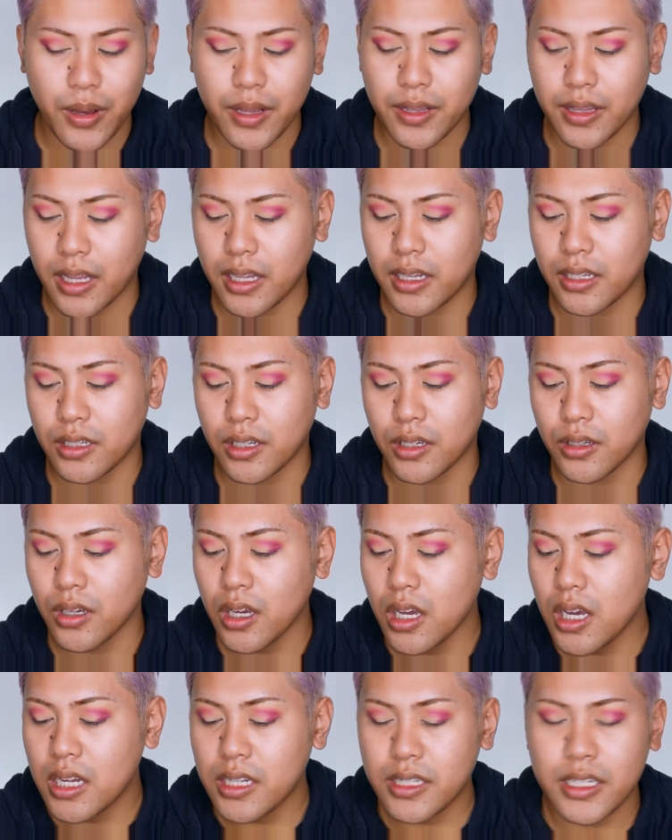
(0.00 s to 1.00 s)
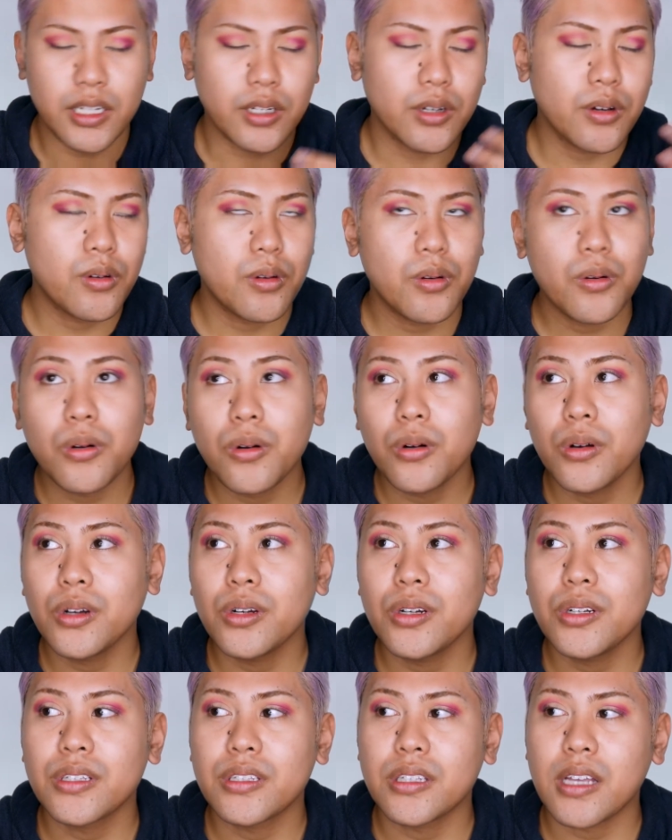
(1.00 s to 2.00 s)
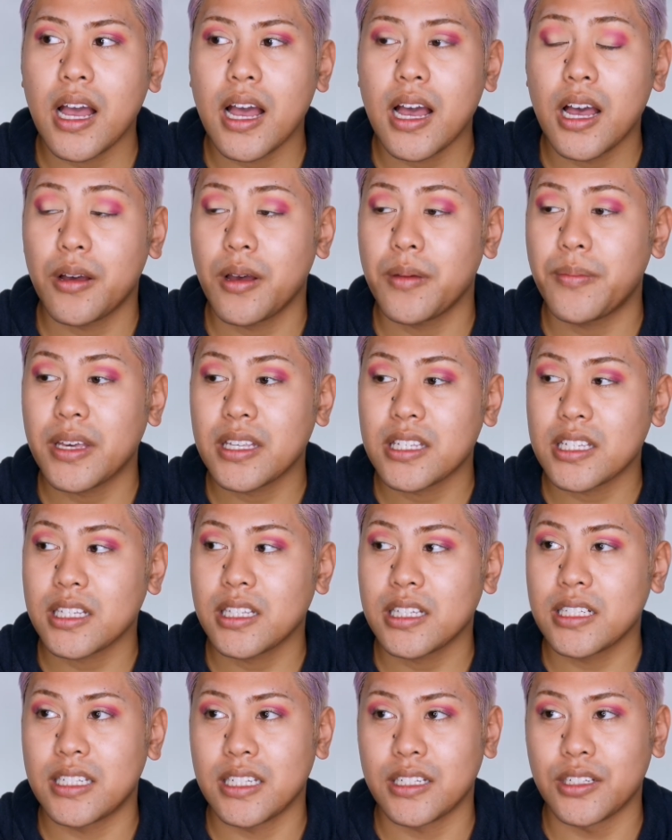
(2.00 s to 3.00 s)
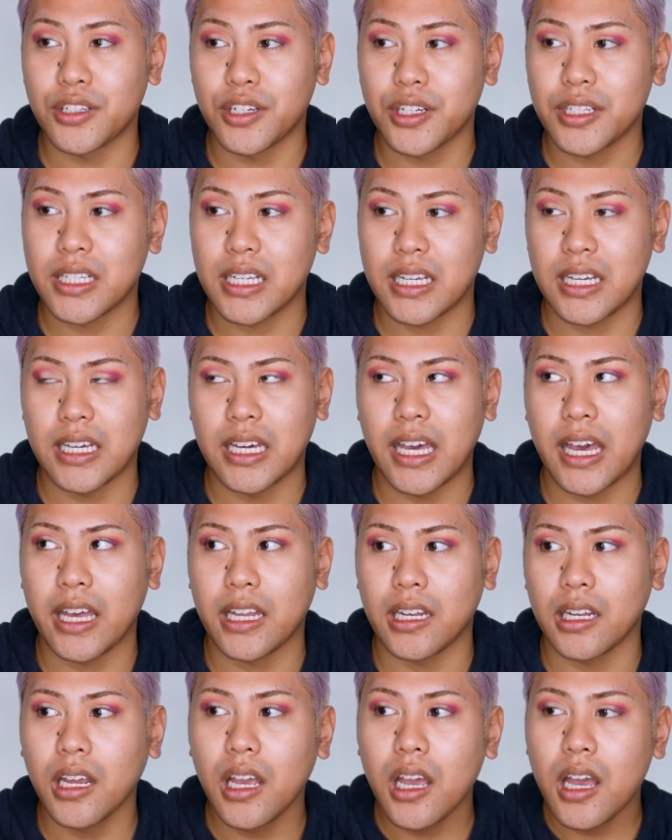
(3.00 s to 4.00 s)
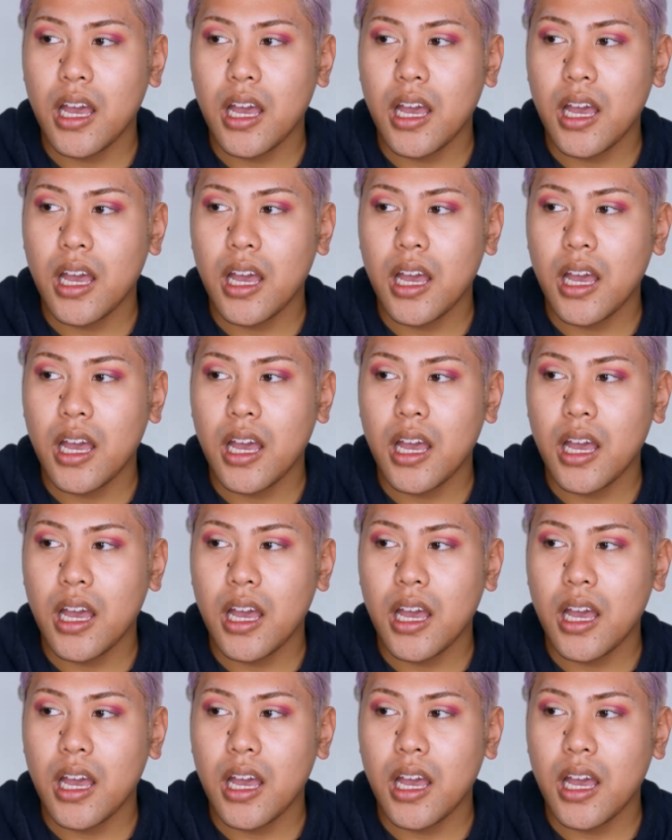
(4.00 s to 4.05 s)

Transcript: and then, you know, did a course. I basically did nursing again.